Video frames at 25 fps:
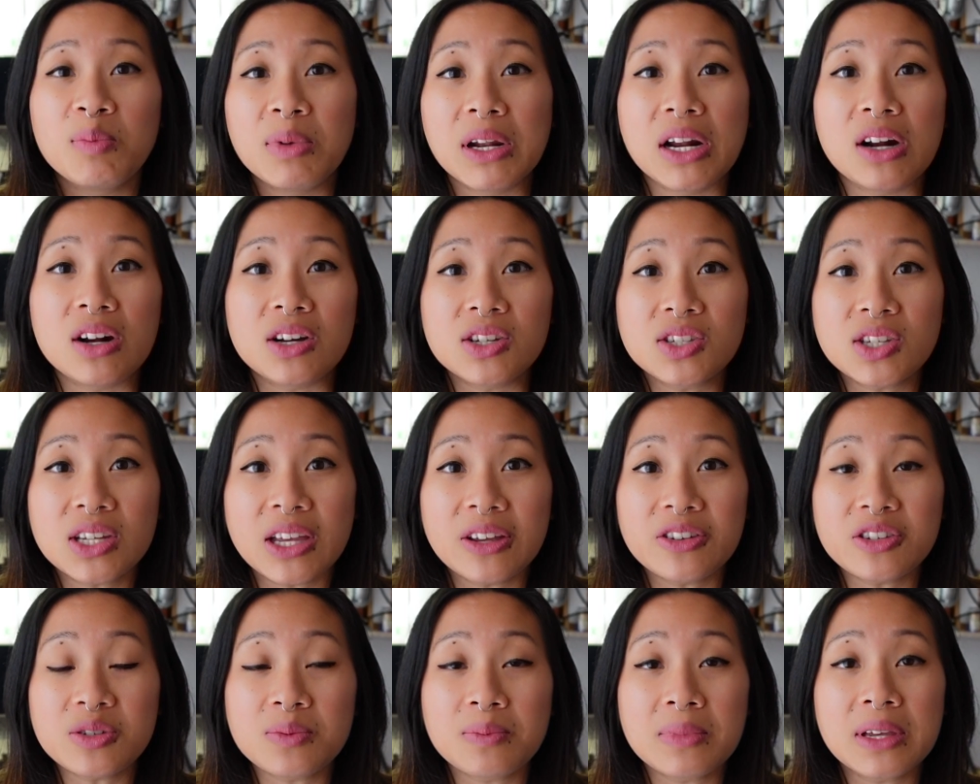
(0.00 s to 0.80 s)
but it also
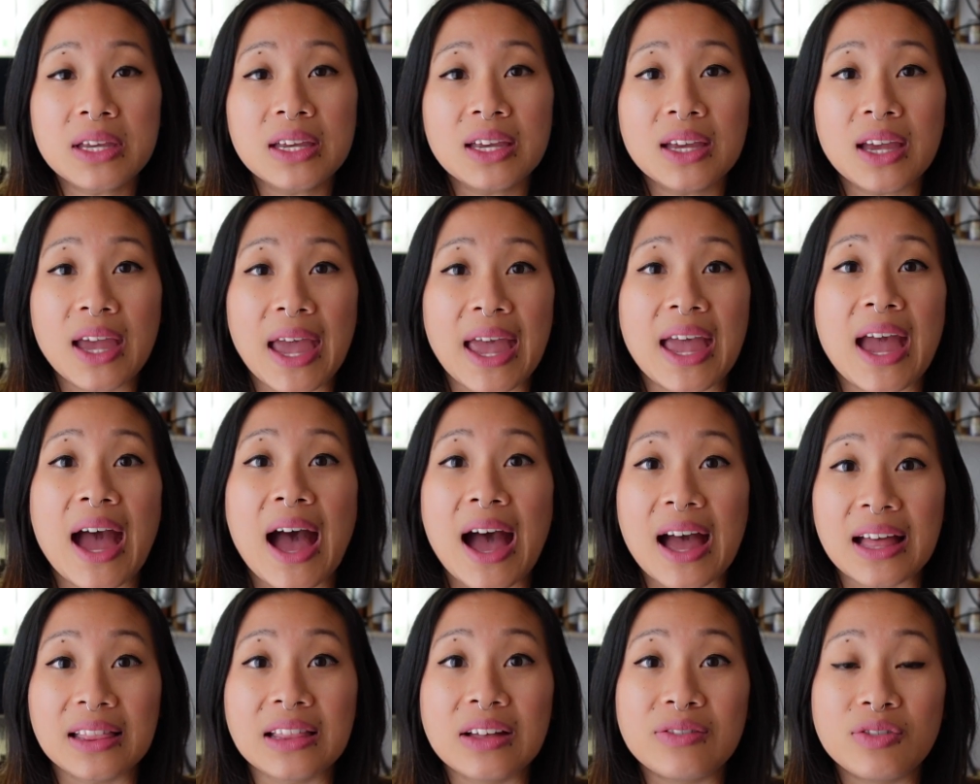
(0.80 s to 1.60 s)
gives me a
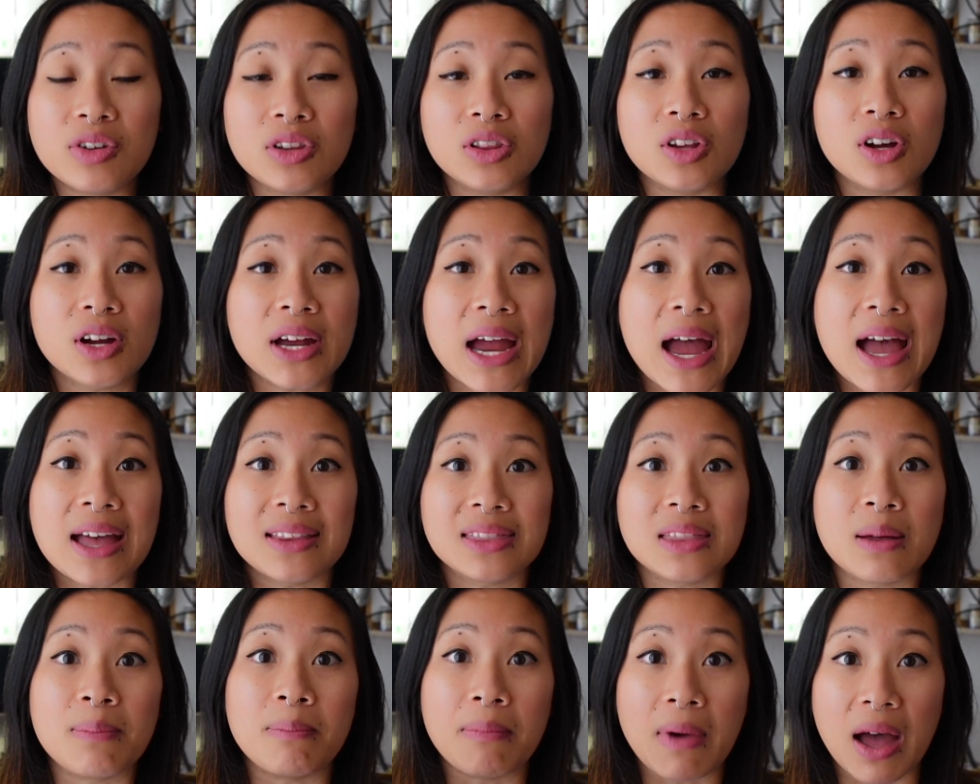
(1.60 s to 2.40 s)
high level look at
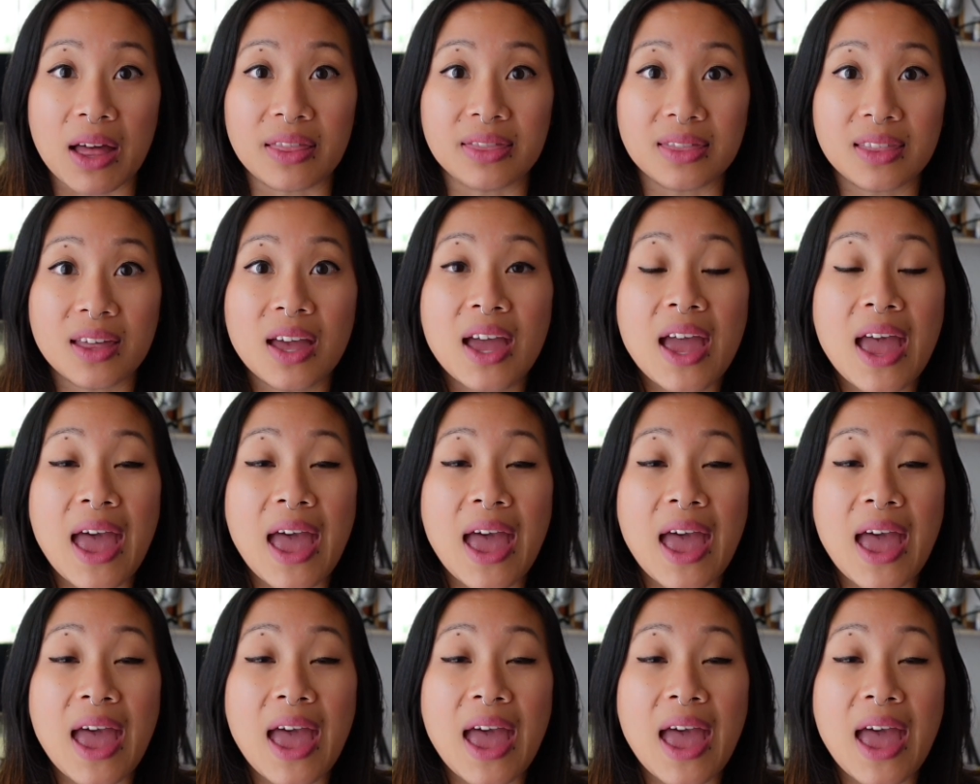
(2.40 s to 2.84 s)
the month,